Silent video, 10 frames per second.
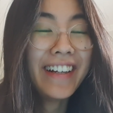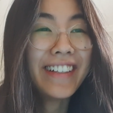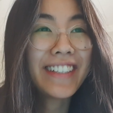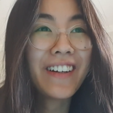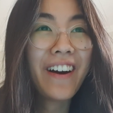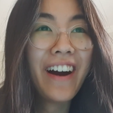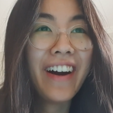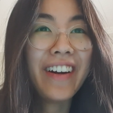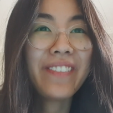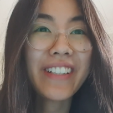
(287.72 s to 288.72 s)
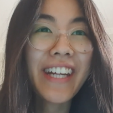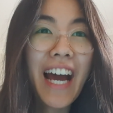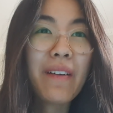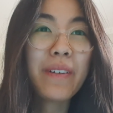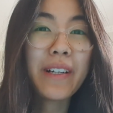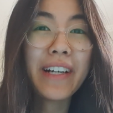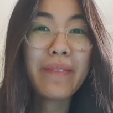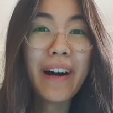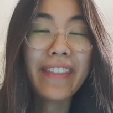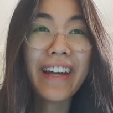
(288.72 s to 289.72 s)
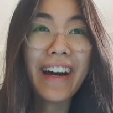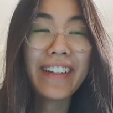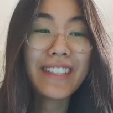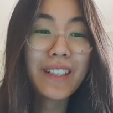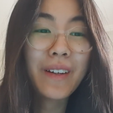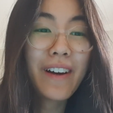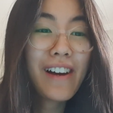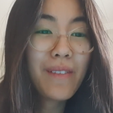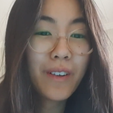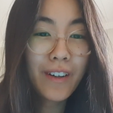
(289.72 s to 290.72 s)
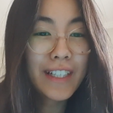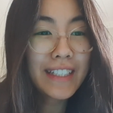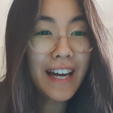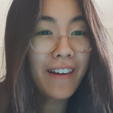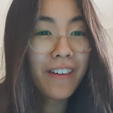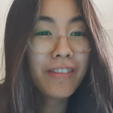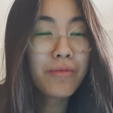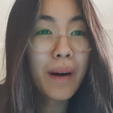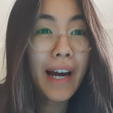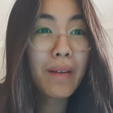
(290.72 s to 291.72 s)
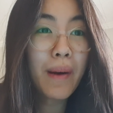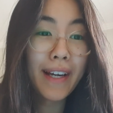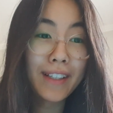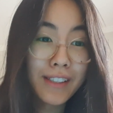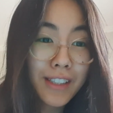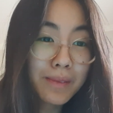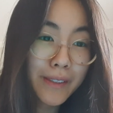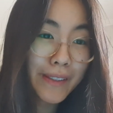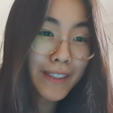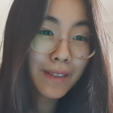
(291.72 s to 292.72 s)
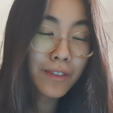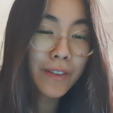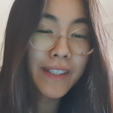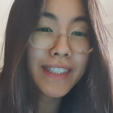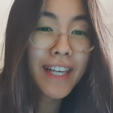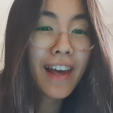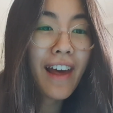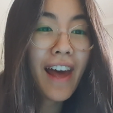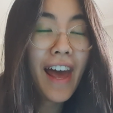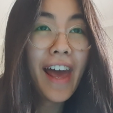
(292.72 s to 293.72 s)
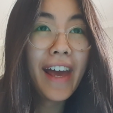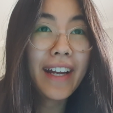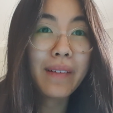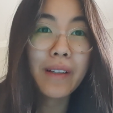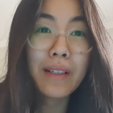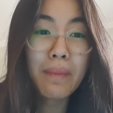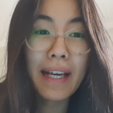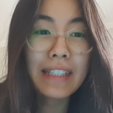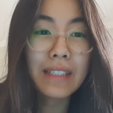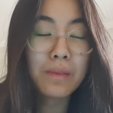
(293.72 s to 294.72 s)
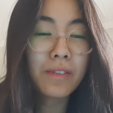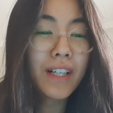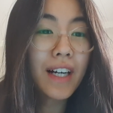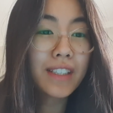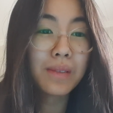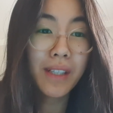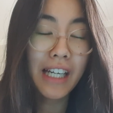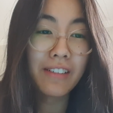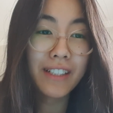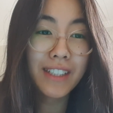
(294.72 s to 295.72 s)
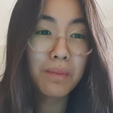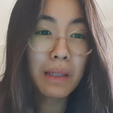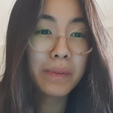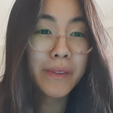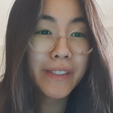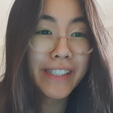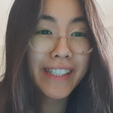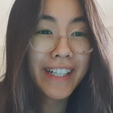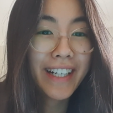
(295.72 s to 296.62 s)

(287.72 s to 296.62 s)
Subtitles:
So I'm really happy about that. So we're going to start off by packaging some orders, of course. And I'm going to make some of the custom keyrings that people ordered.